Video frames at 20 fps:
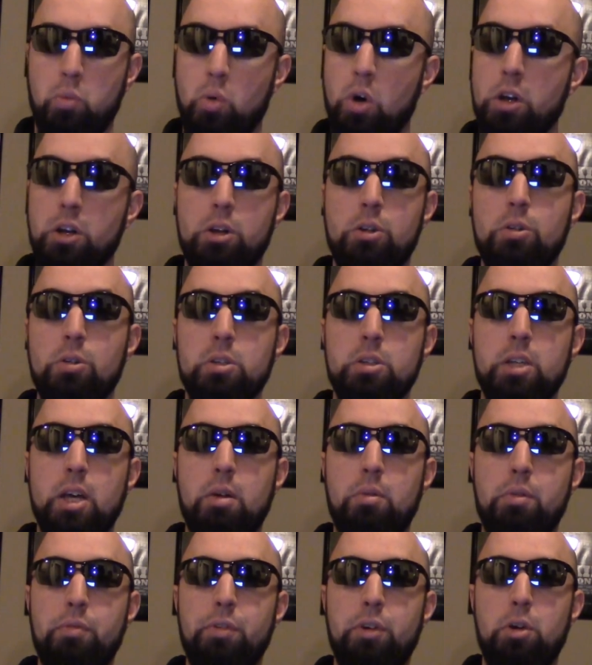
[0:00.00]
one
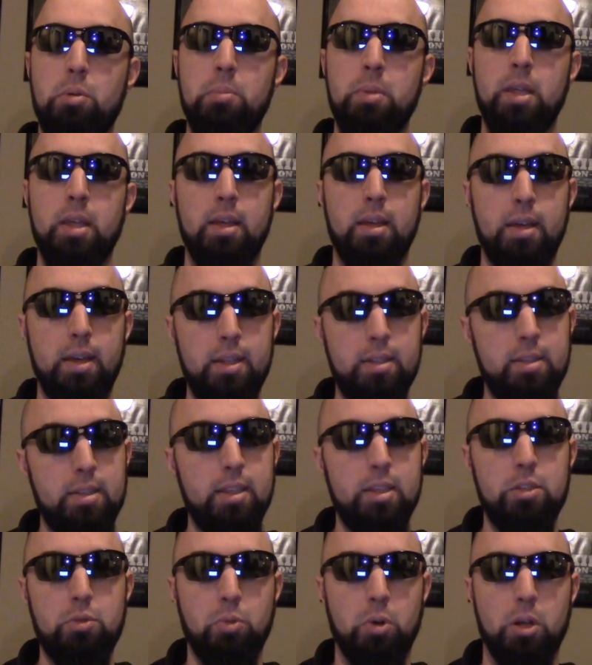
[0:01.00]
Kurosawa film, it's
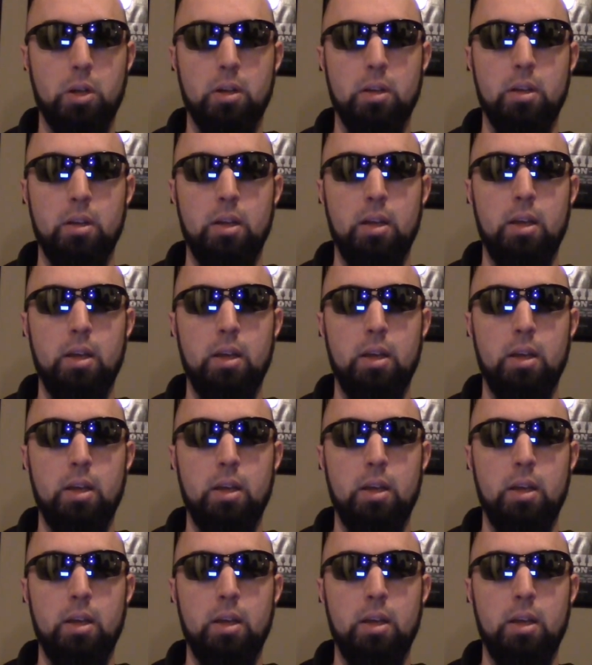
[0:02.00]
this one.